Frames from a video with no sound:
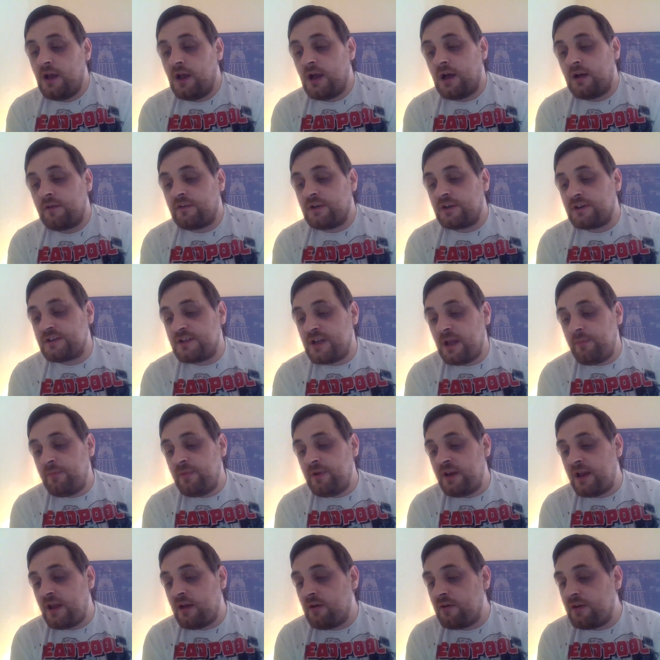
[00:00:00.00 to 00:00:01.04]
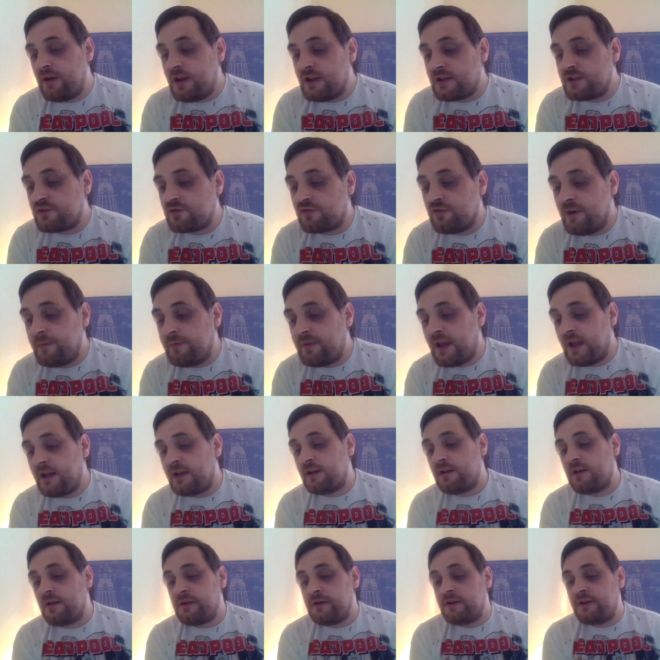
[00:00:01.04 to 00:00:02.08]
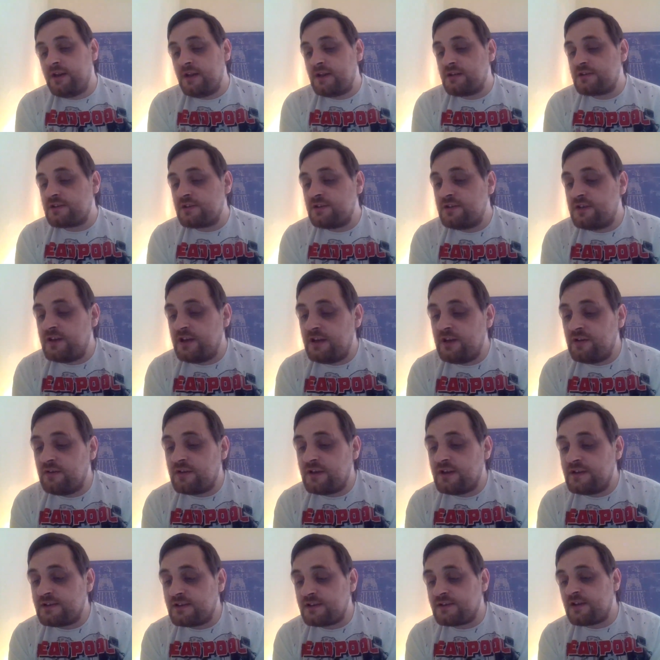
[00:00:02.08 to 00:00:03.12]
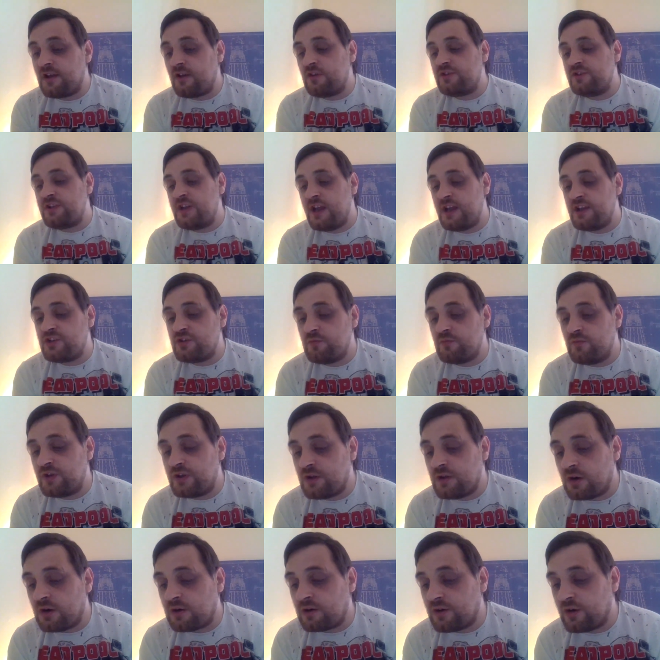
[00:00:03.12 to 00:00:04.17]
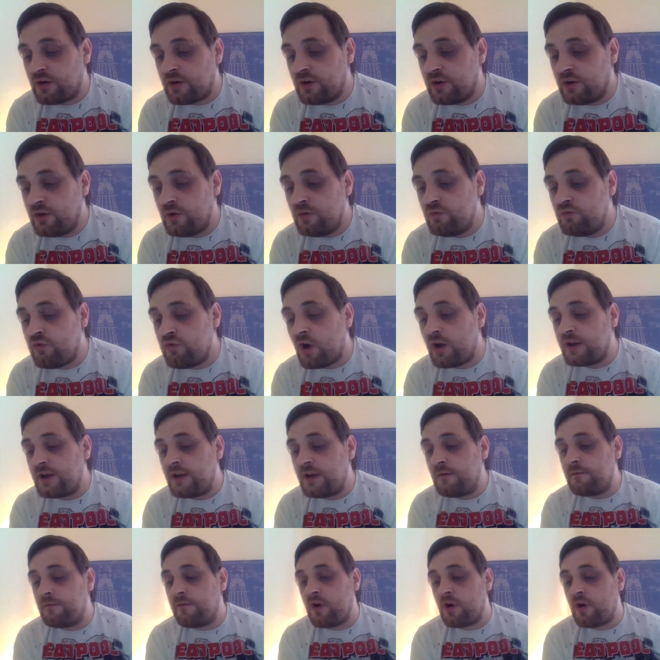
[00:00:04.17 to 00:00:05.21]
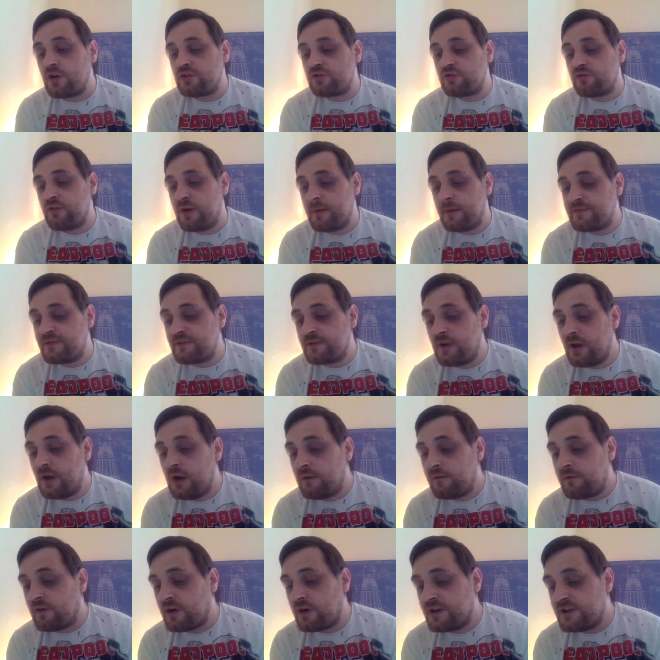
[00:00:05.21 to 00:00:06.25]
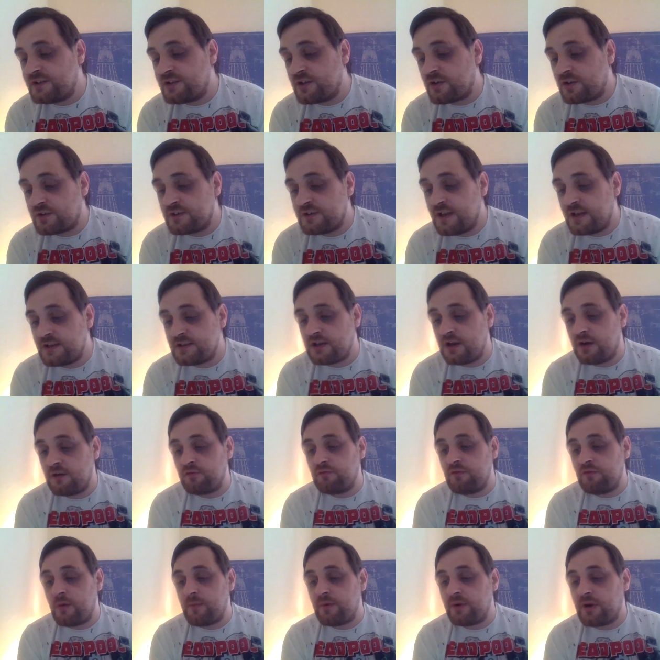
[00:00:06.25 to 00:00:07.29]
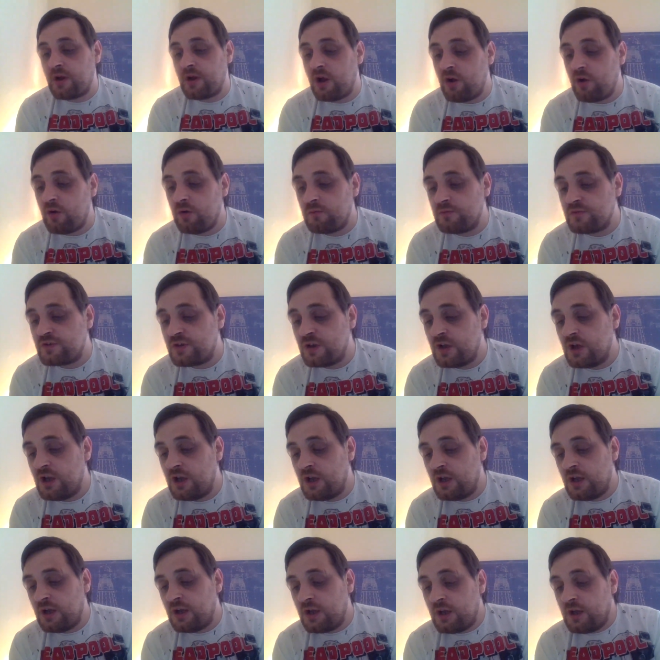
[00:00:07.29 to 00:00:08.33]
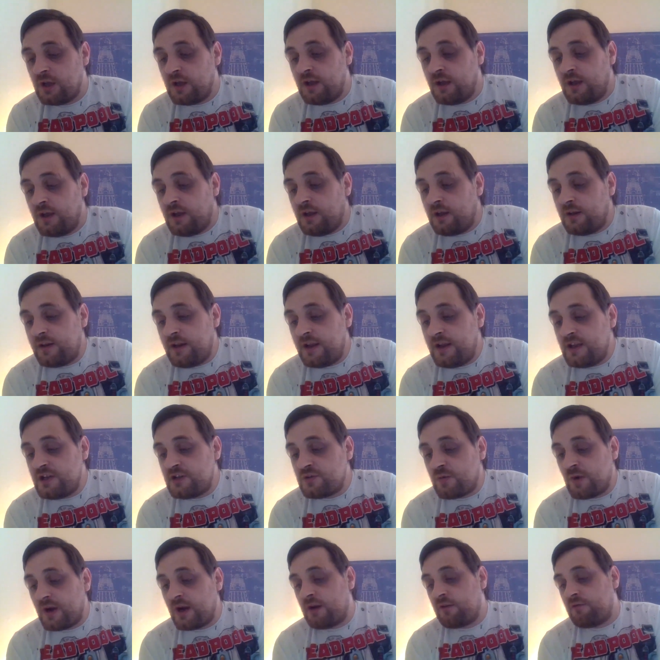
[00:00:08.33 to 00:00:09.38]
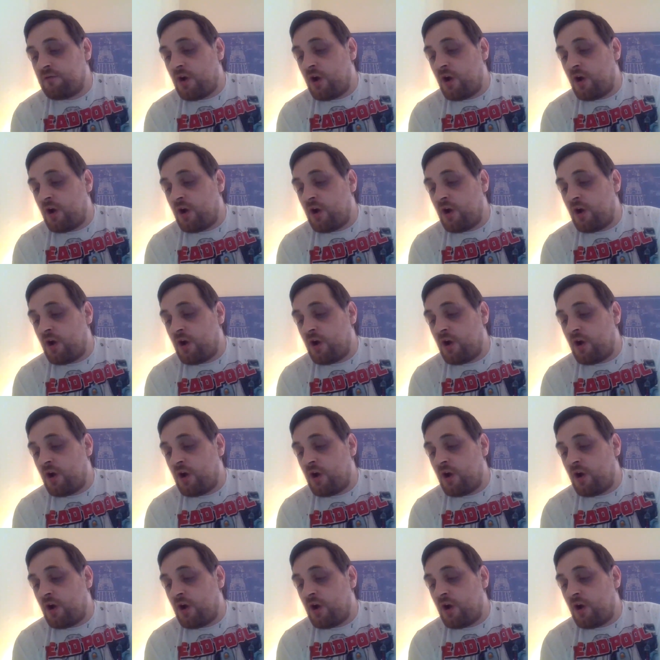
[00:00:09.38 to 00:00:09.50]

After stepping down as script editor, Dicks continued his association with Doctor Who, writing four scripts for his successor, Robert Holmes. These were